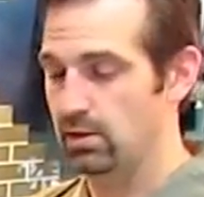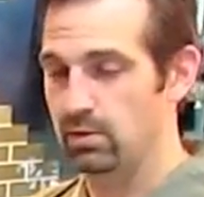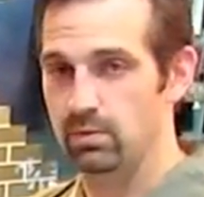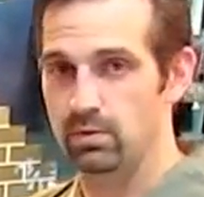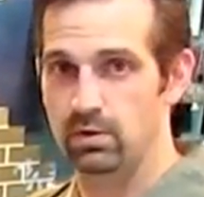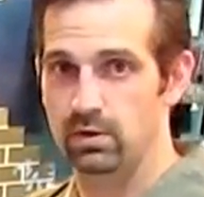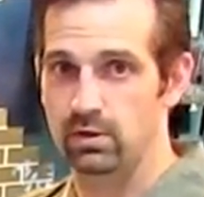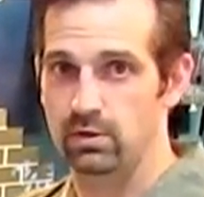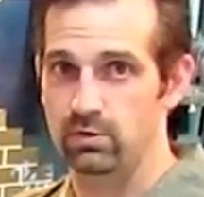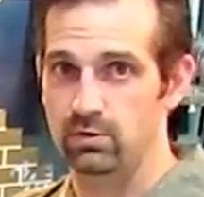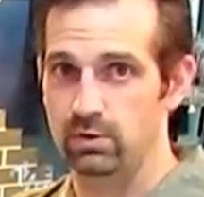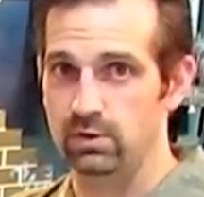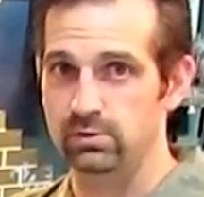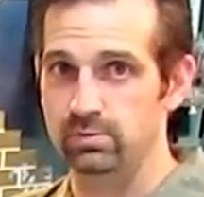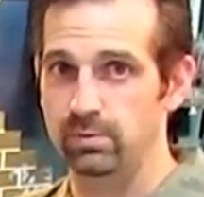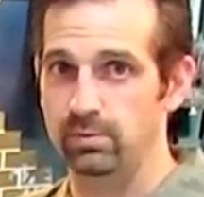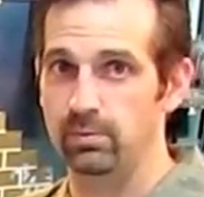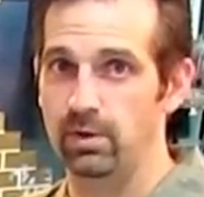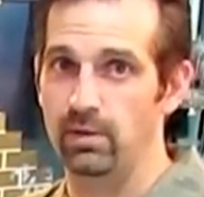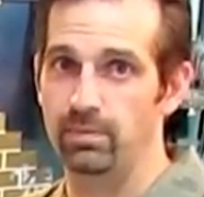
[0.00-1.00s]
we're going to
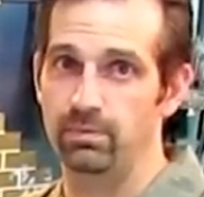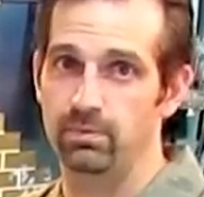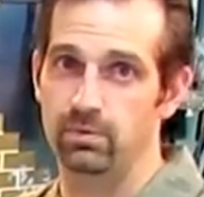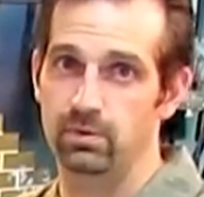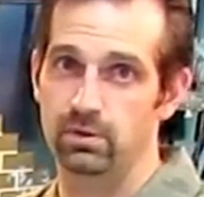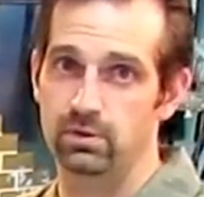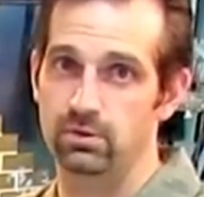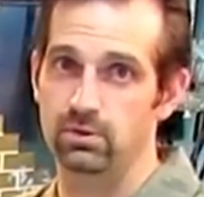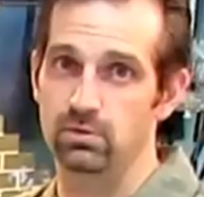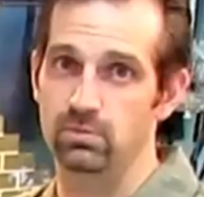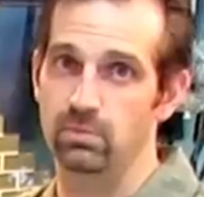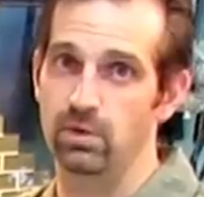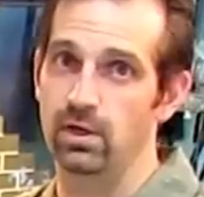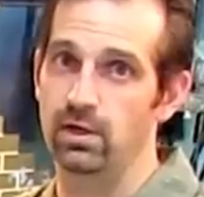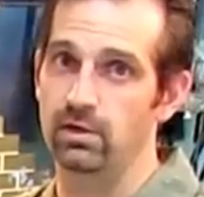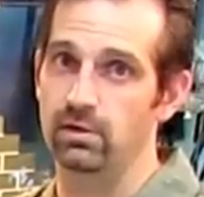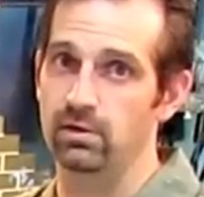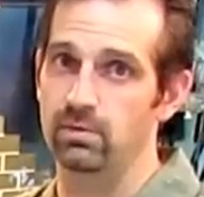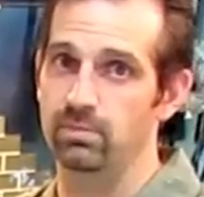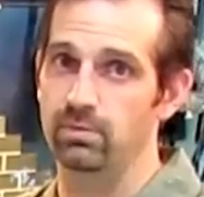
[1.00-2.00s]
crisp them up, and we're going to do them
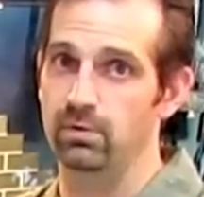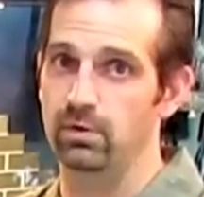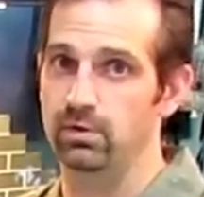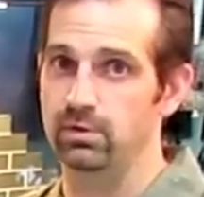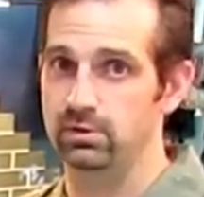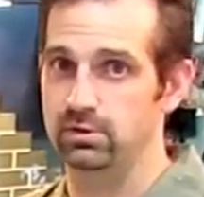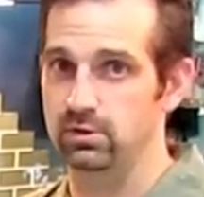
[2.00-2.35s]
right under the broiler